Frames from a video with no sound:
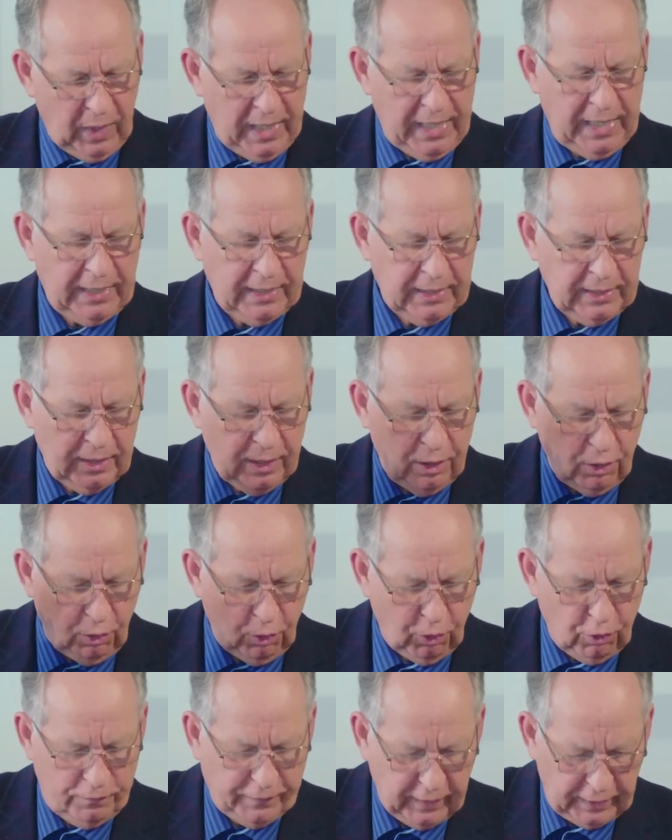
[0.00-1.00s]
win
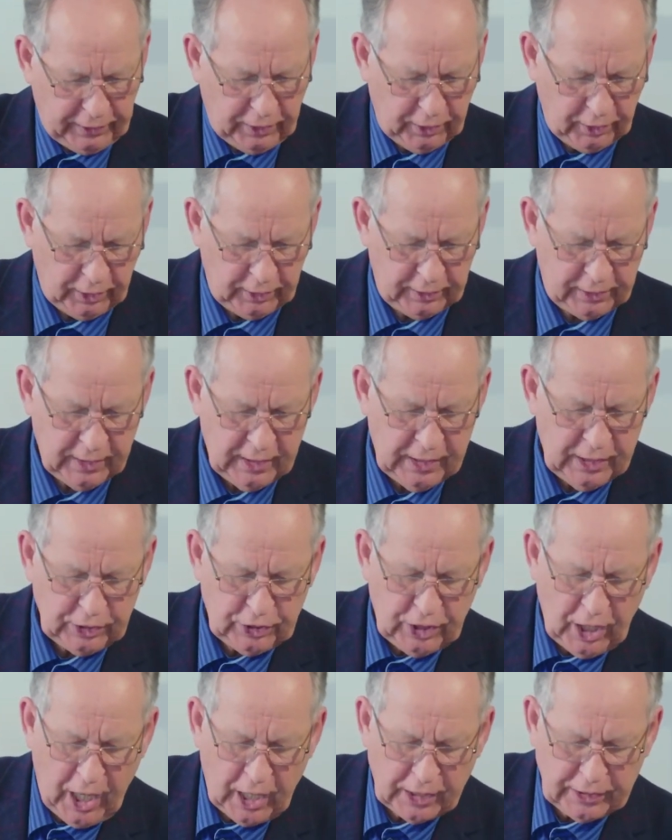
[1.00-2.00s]
over good.
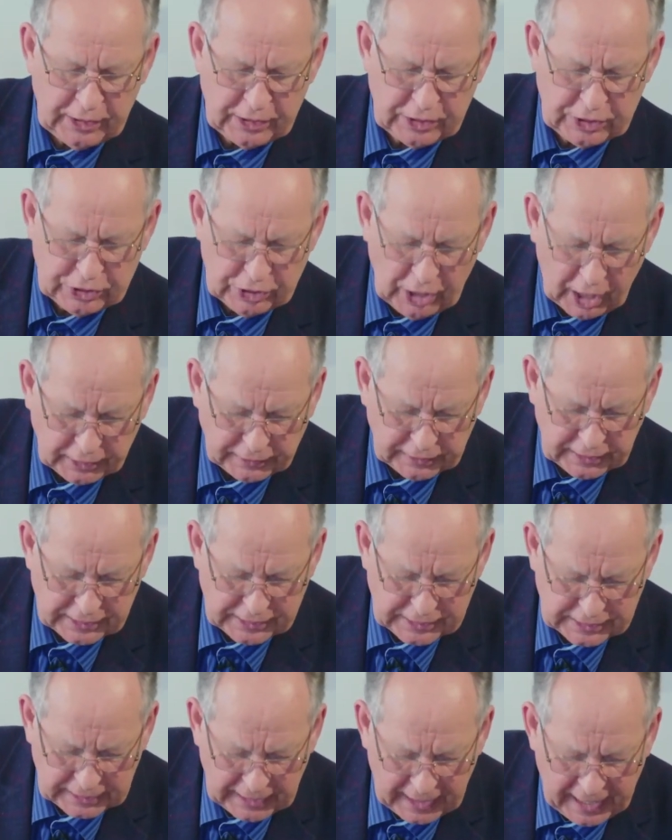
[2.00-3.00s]
God is not the
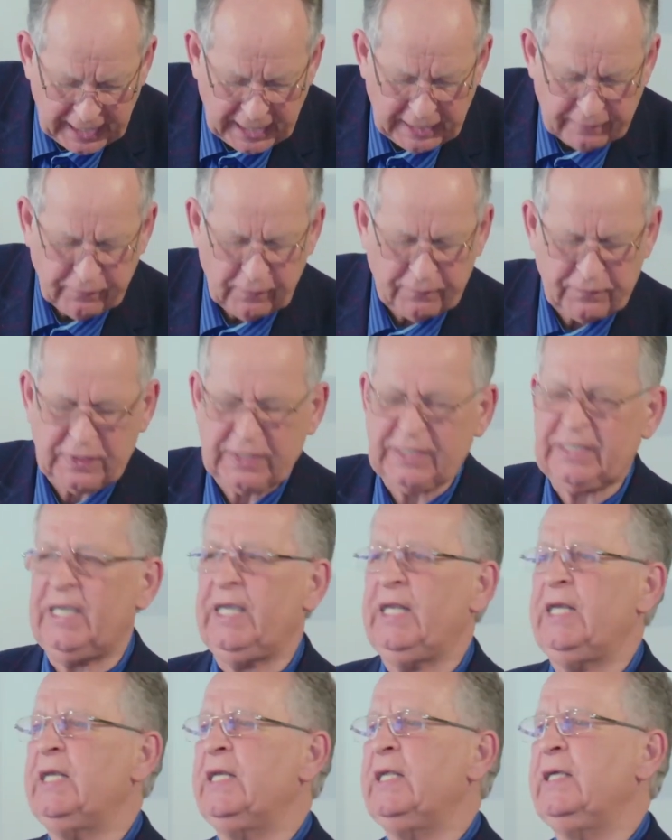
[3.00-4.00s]
slave of
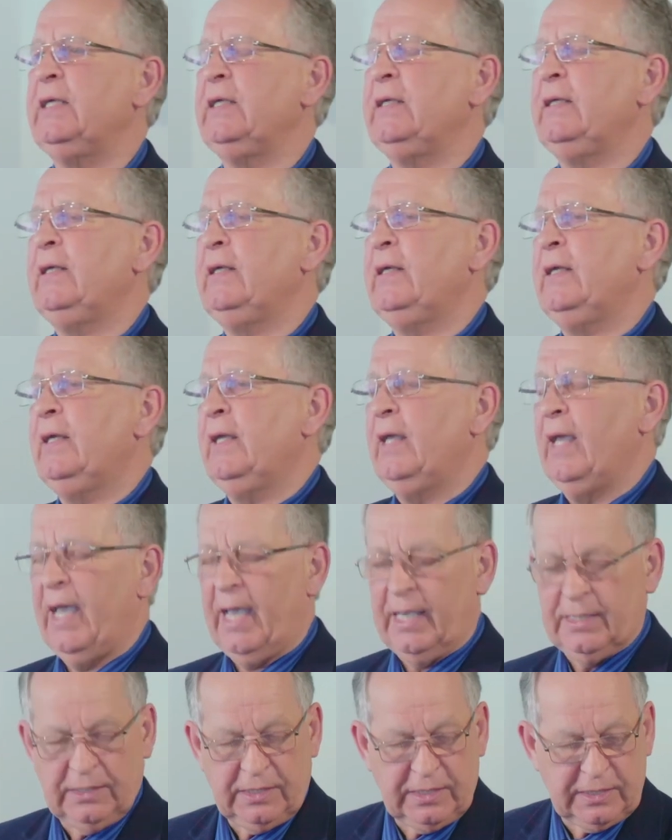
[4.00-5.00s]
sin
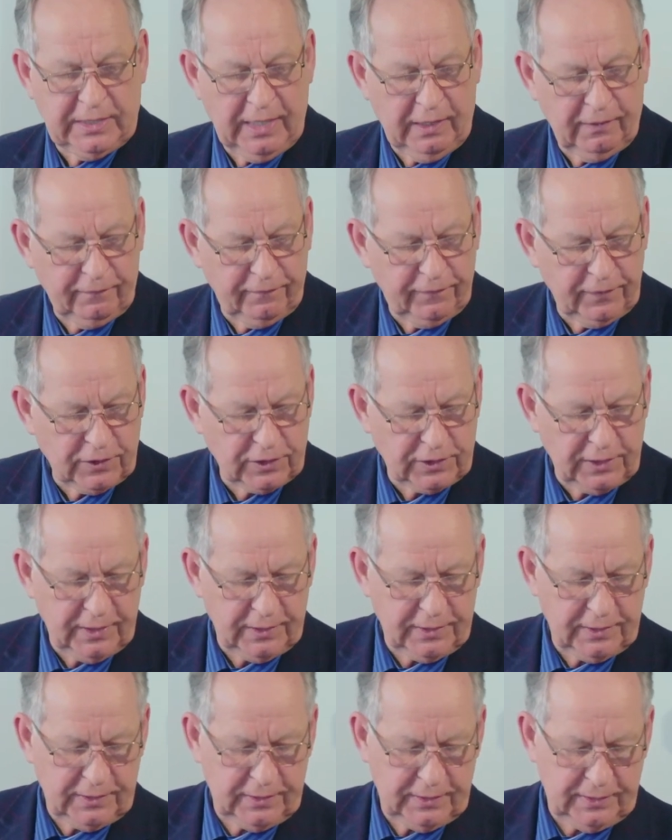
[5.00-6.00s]
and
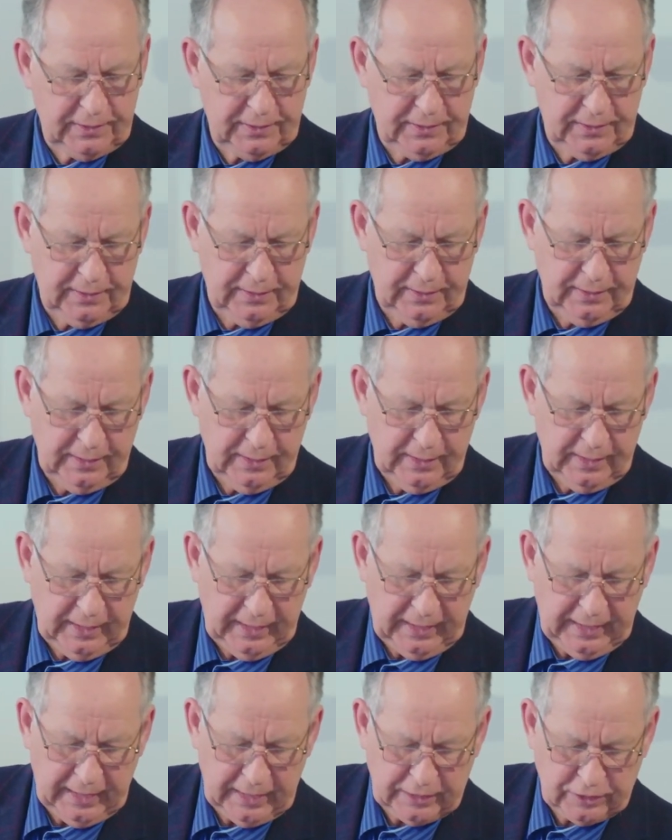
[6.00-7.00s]
selfishness.
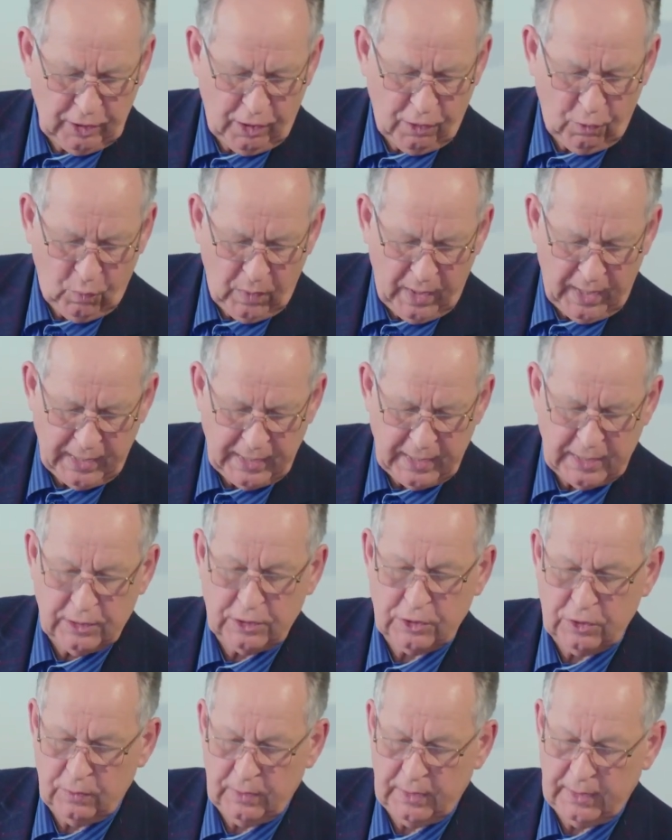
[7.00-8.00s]
he is our way
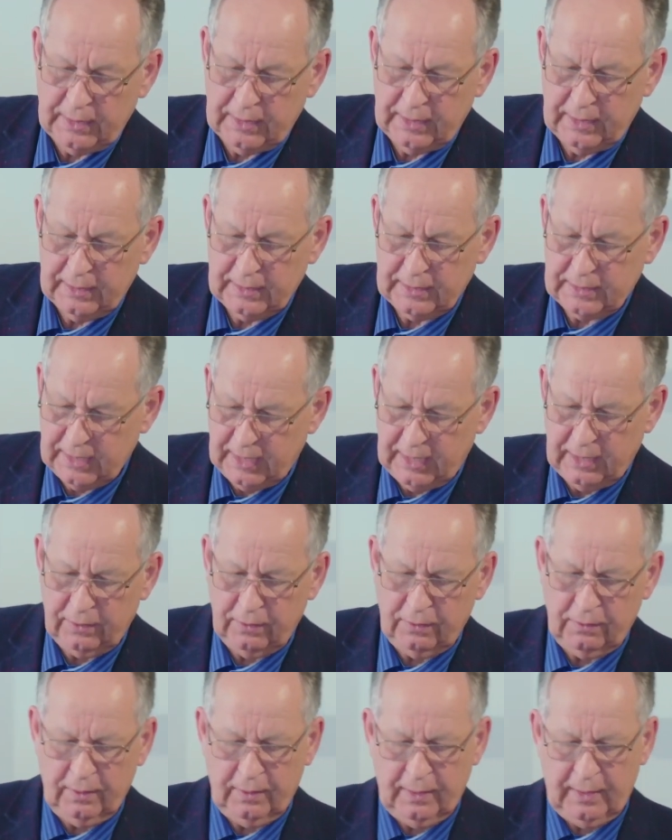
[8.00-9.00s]
into
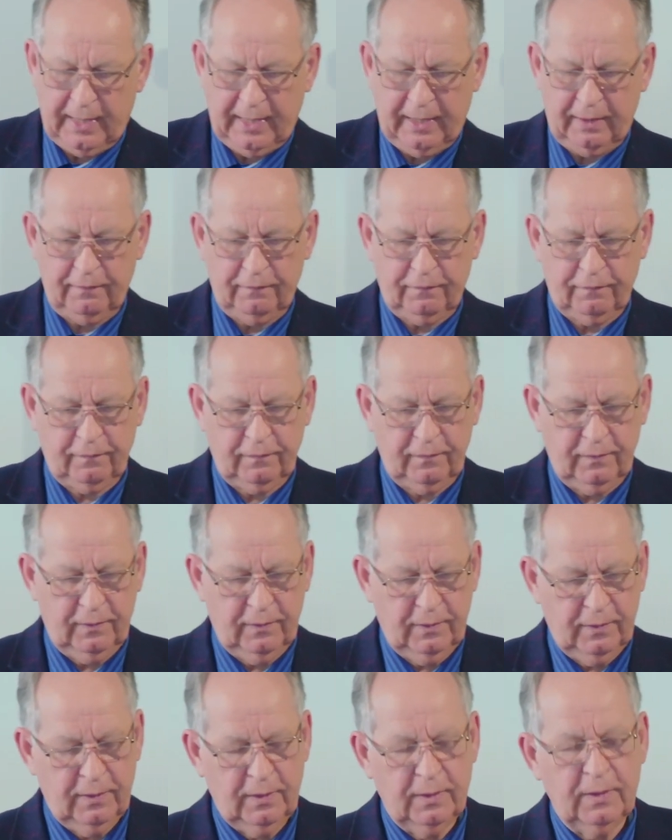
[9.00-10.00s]
eternal life.
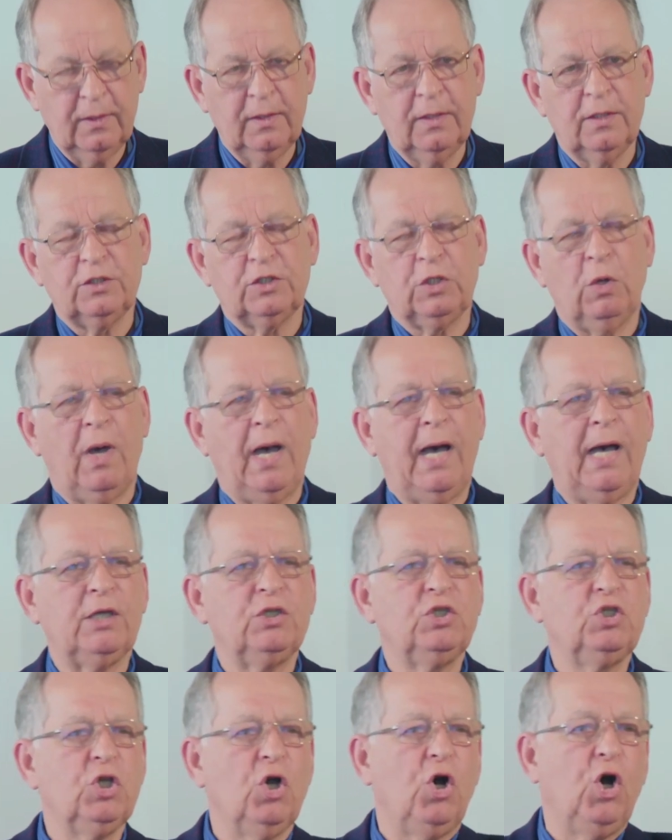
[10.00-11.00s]
So our
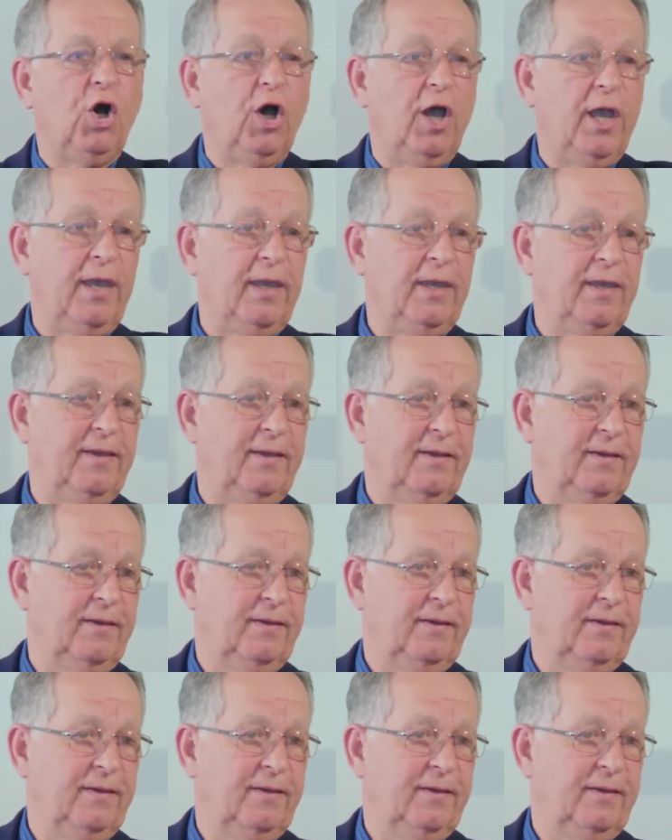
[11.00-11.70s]
joy